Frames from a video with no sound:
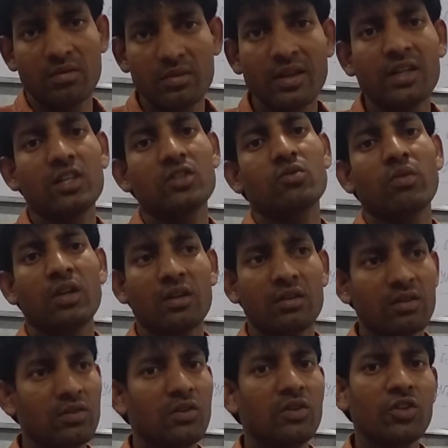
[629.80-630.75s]
That is why,
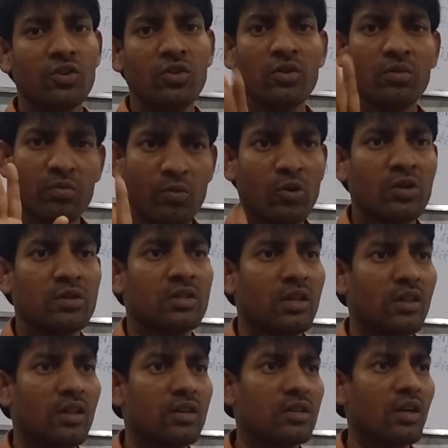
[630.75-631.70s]
and you need to focus
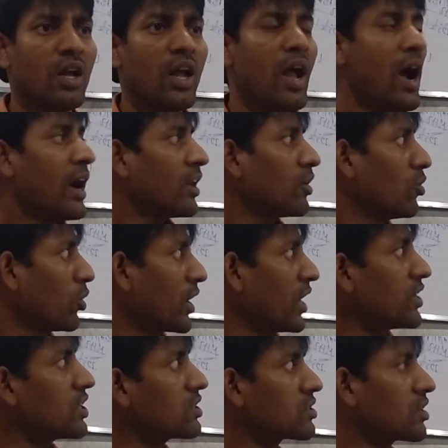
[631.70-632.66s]
on that. And the
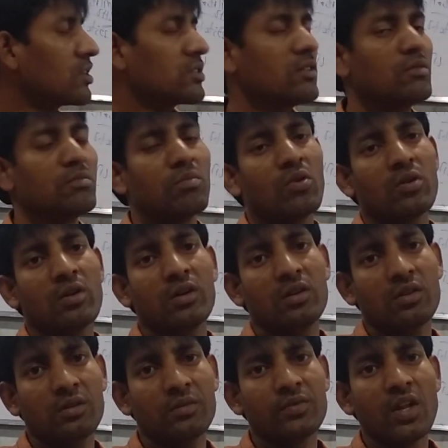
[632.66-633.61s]
location is also important.
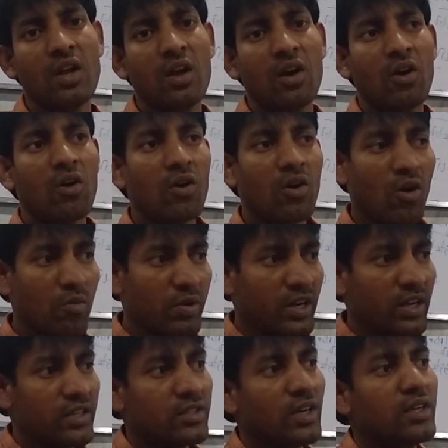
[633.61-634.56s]
How
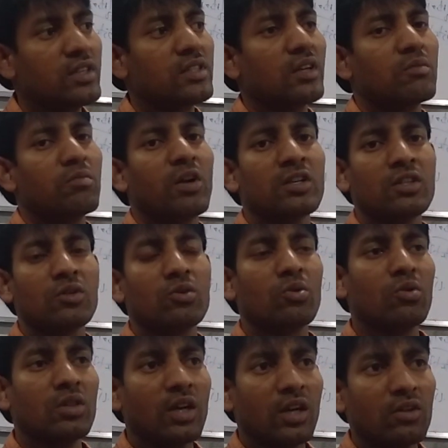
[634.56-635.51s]
many states are passing
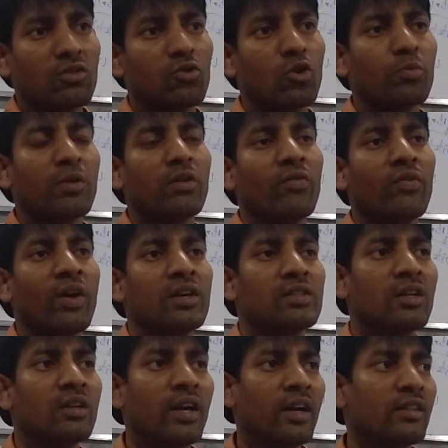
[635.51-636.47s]
through the Tropic of
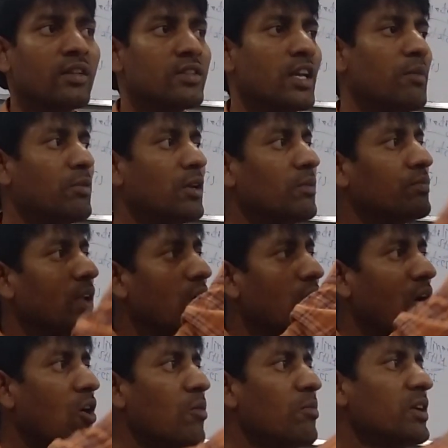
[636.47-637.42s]
Cancer? At the same time,
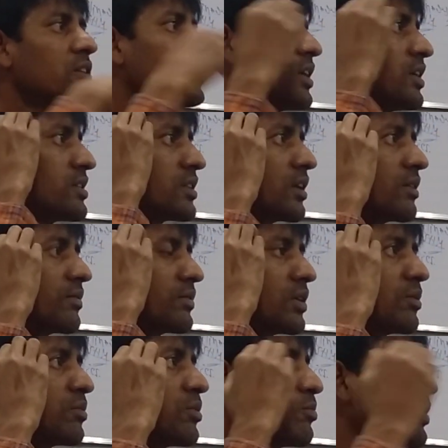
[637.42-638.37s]
how many states
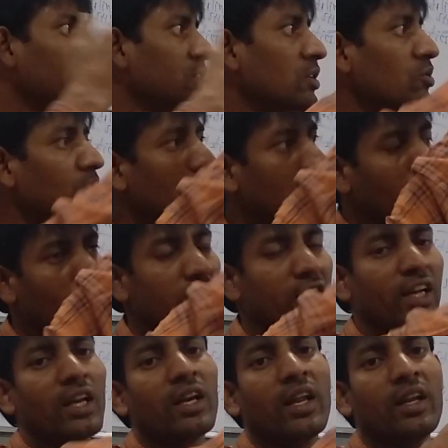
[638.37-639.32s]
are passing through the
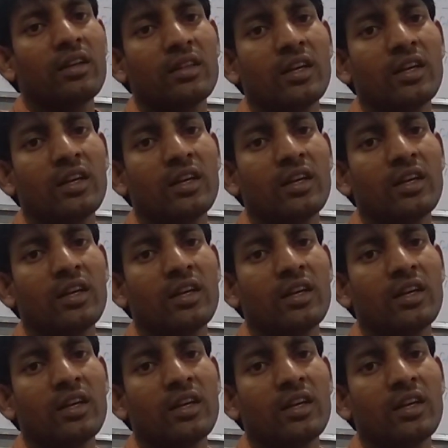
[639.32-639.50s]
vertical line?